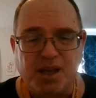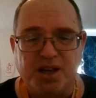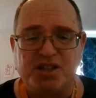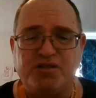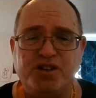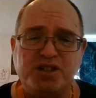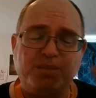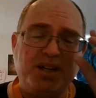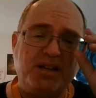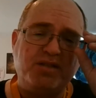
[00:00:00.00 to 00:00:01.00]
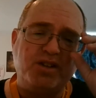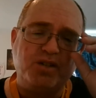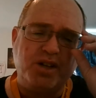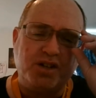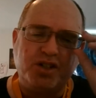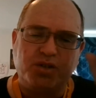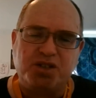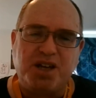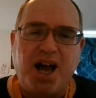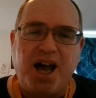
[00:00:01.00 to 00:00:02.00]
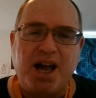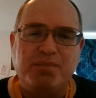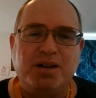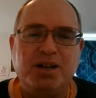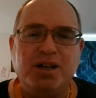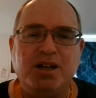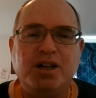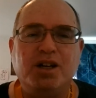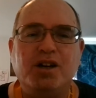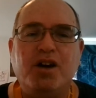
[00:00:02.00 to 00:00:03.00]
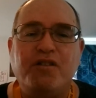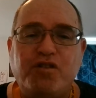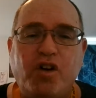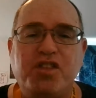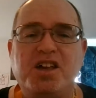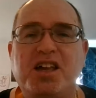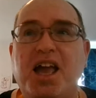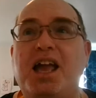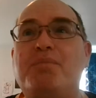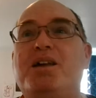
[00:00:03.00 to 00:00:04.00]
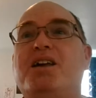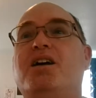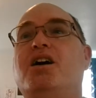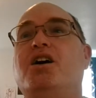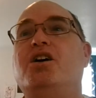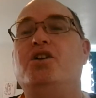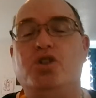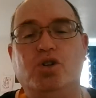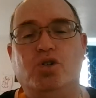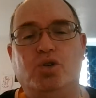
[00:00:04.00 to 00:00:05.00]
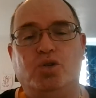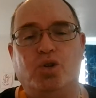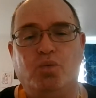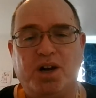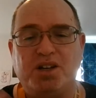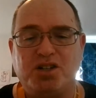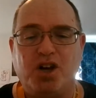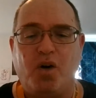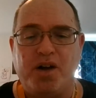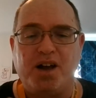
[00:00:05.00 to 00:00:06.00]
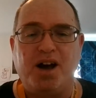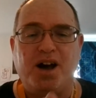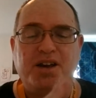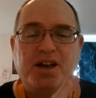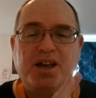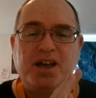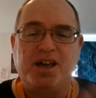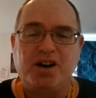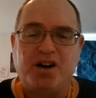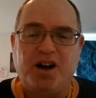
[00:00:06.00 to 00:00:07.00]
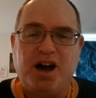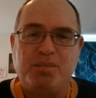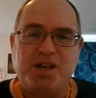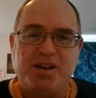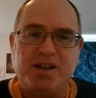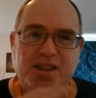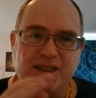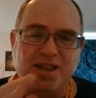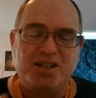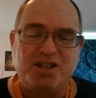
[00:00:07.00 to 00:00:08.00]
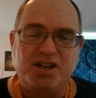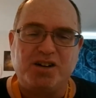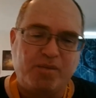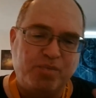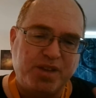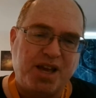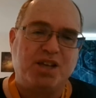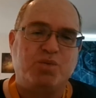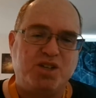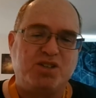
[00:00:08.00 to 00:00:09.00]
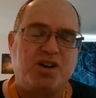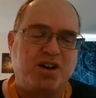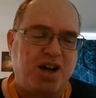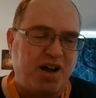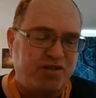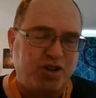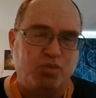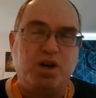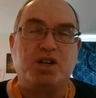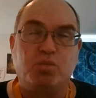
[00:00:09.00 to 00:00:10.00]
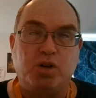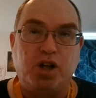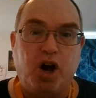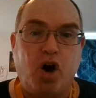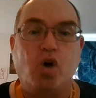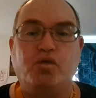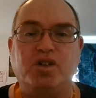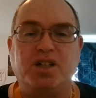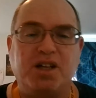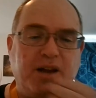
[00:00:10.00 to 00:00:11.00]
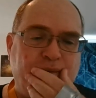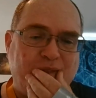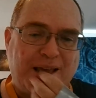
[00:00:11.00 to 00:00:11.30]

It's the first Monday of the new year, so it's time for the gaming news. What is going on in our hobby this year as we start off to what will hopefully